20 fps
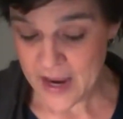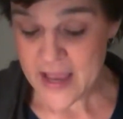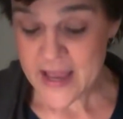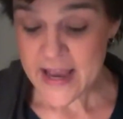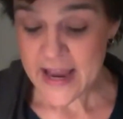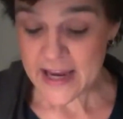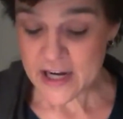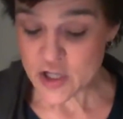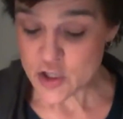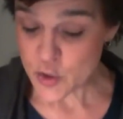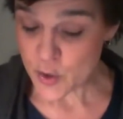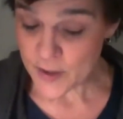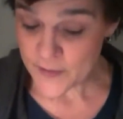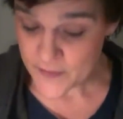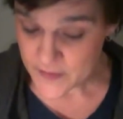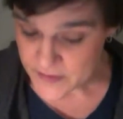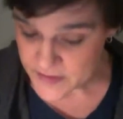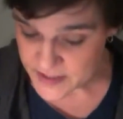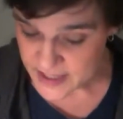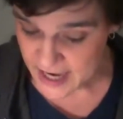And during
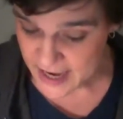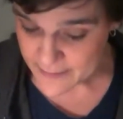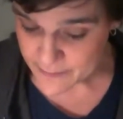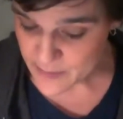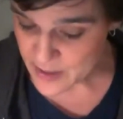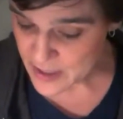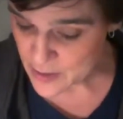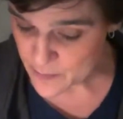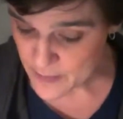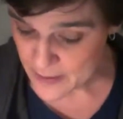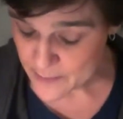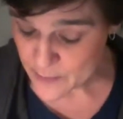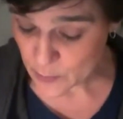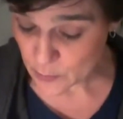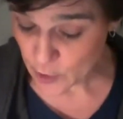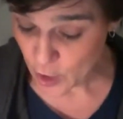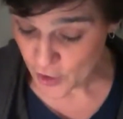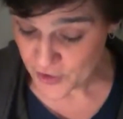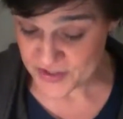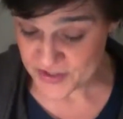this time, many people
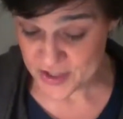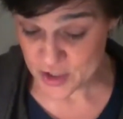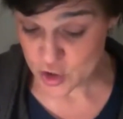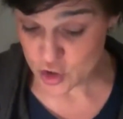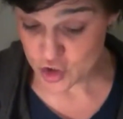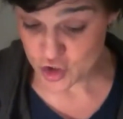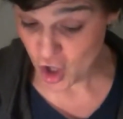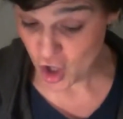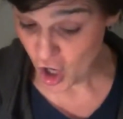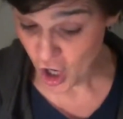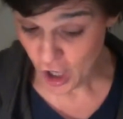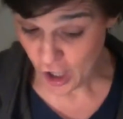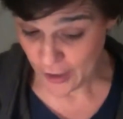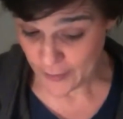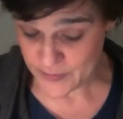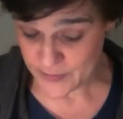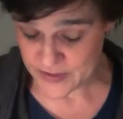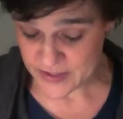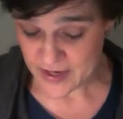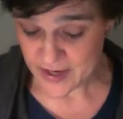lost their
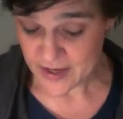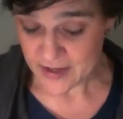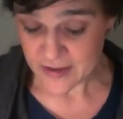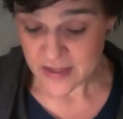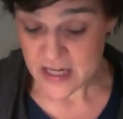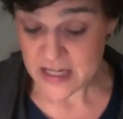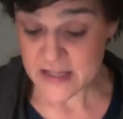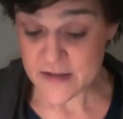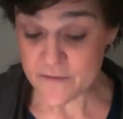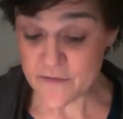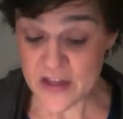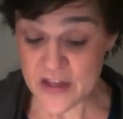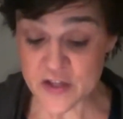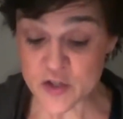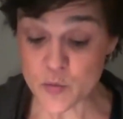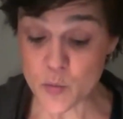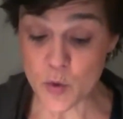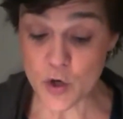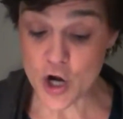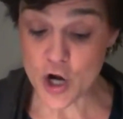jobs. These
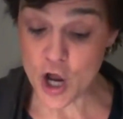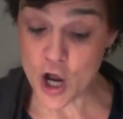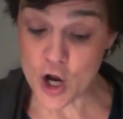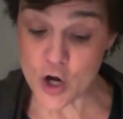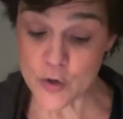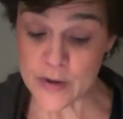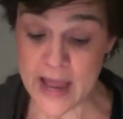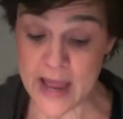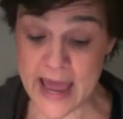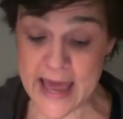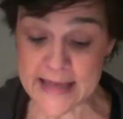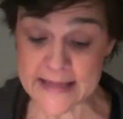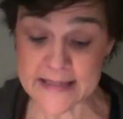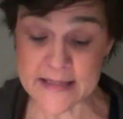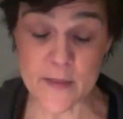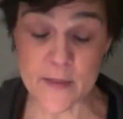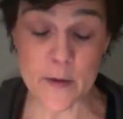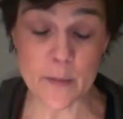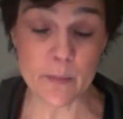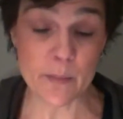events were known as
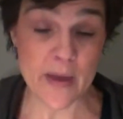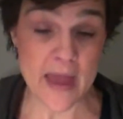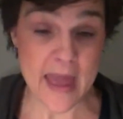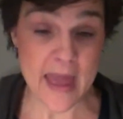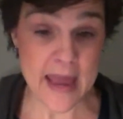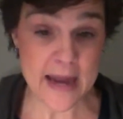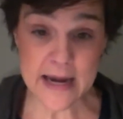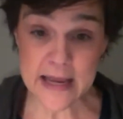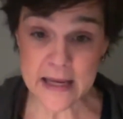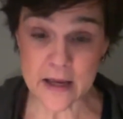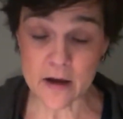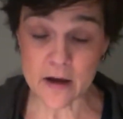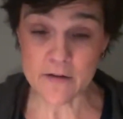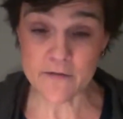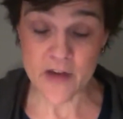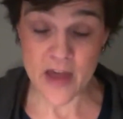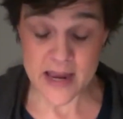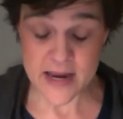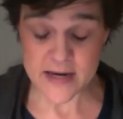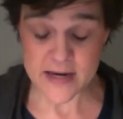the Panic of
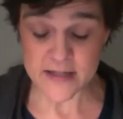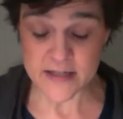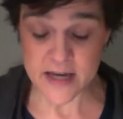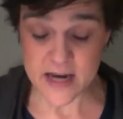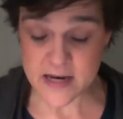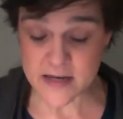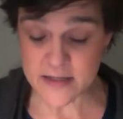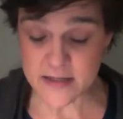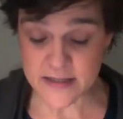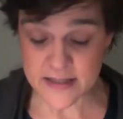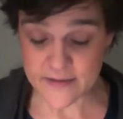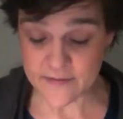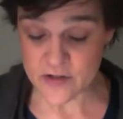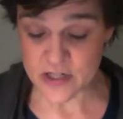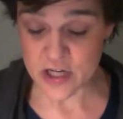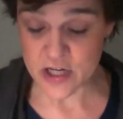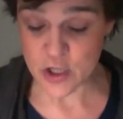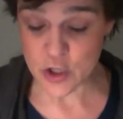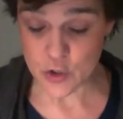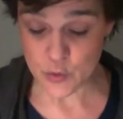
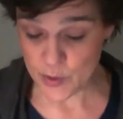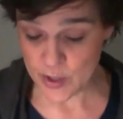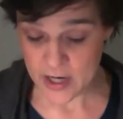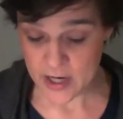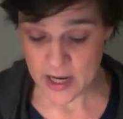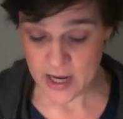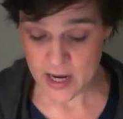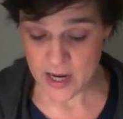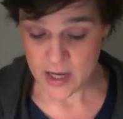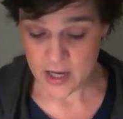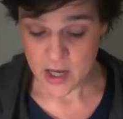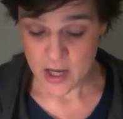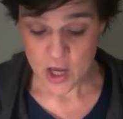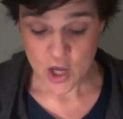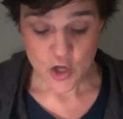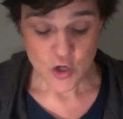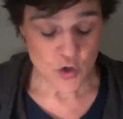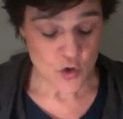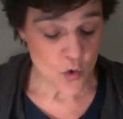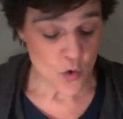1873.
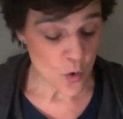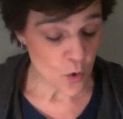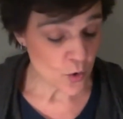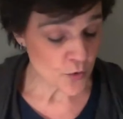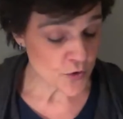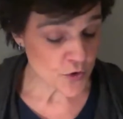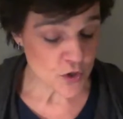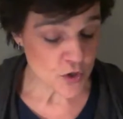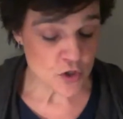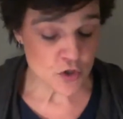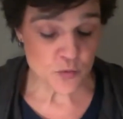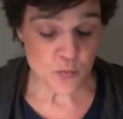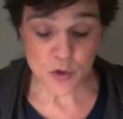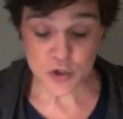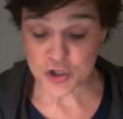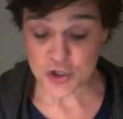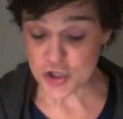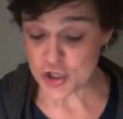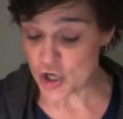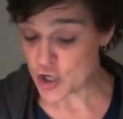Northerners were
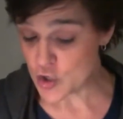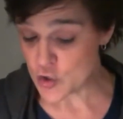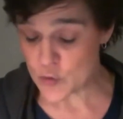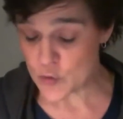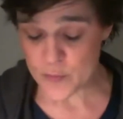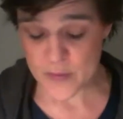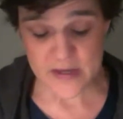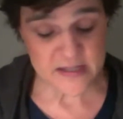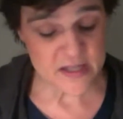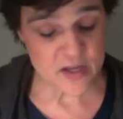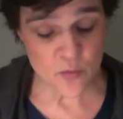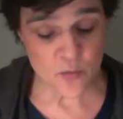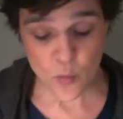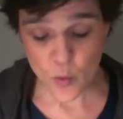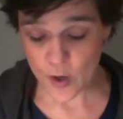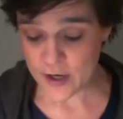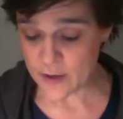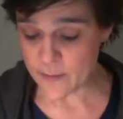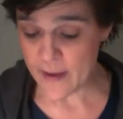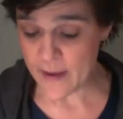too busy
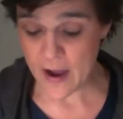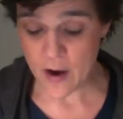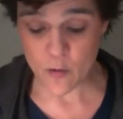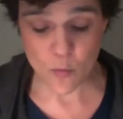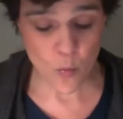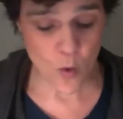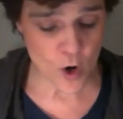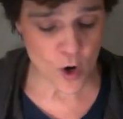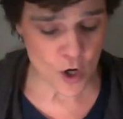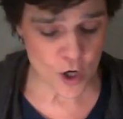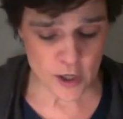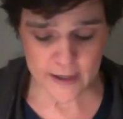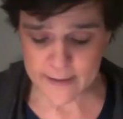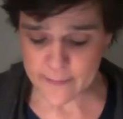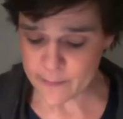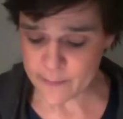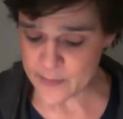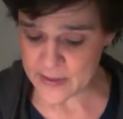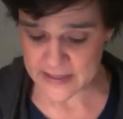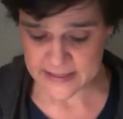worrying about work
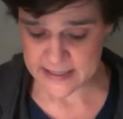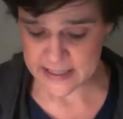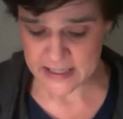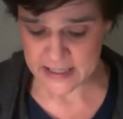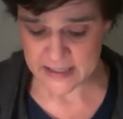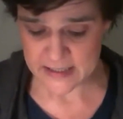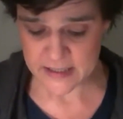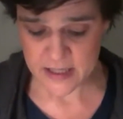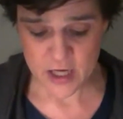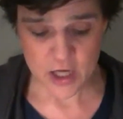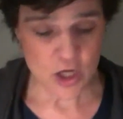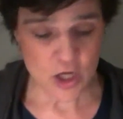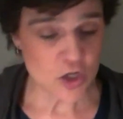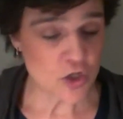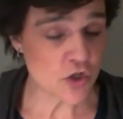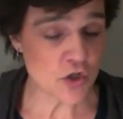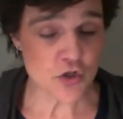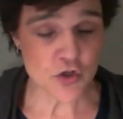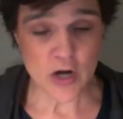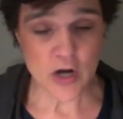and business
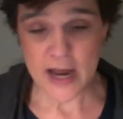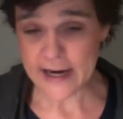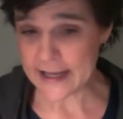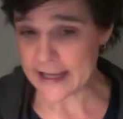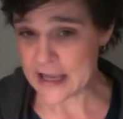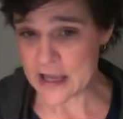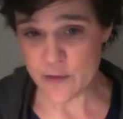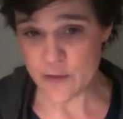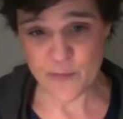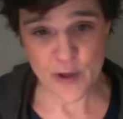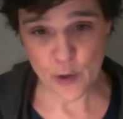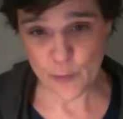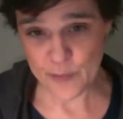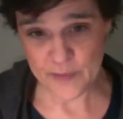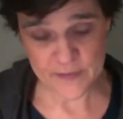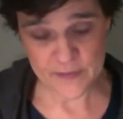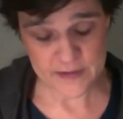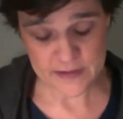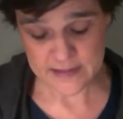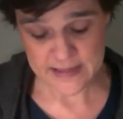to try to keep
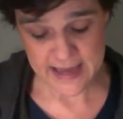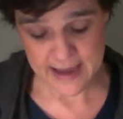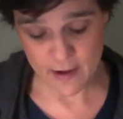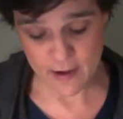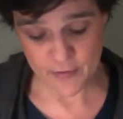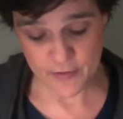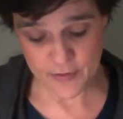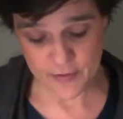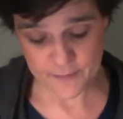helping the South.